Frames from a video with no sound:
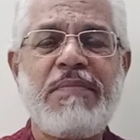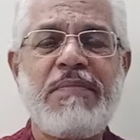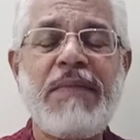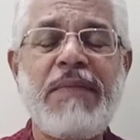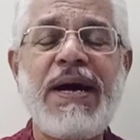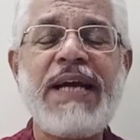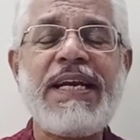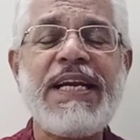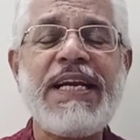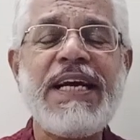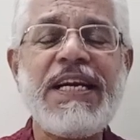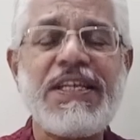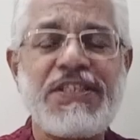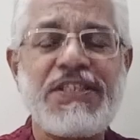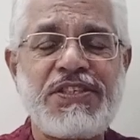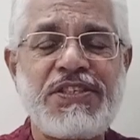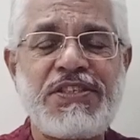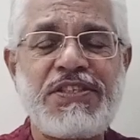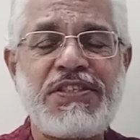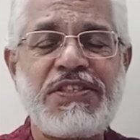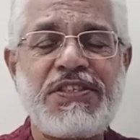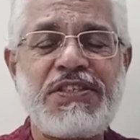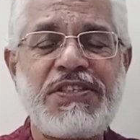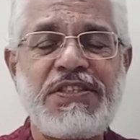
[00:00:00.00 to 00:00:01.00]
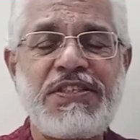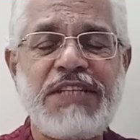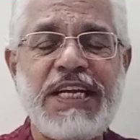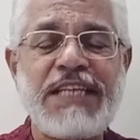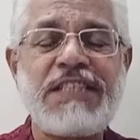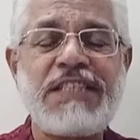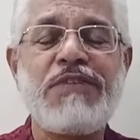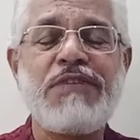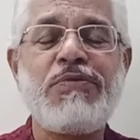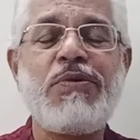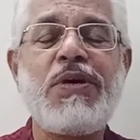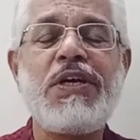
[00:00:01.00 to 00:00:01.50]
Manas,
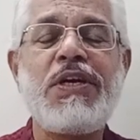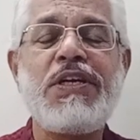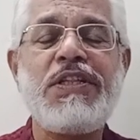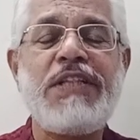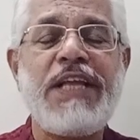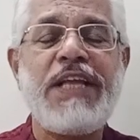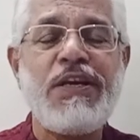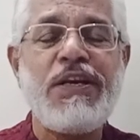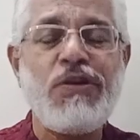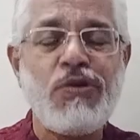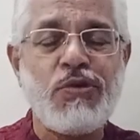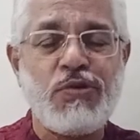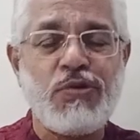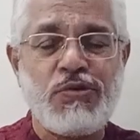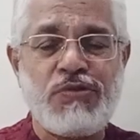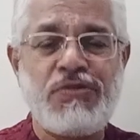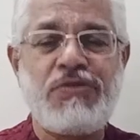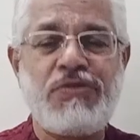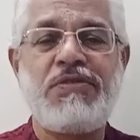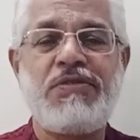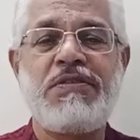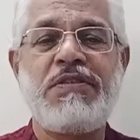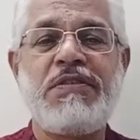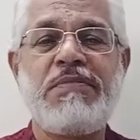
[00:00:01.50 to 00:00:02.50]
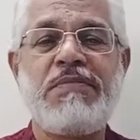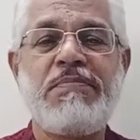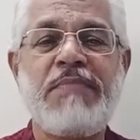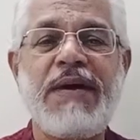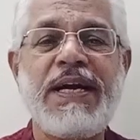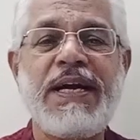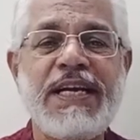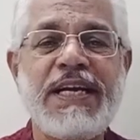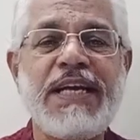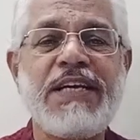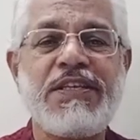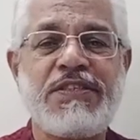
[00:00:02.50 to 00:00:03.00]
that's the word they use.
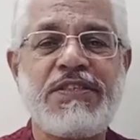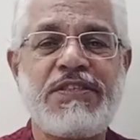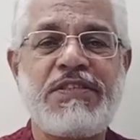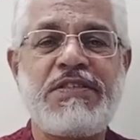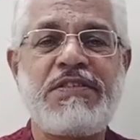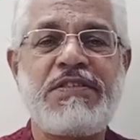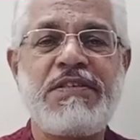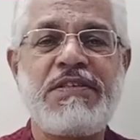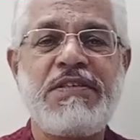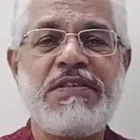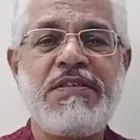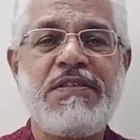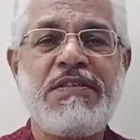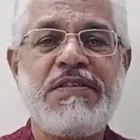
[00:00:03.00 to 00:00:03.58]
Manas.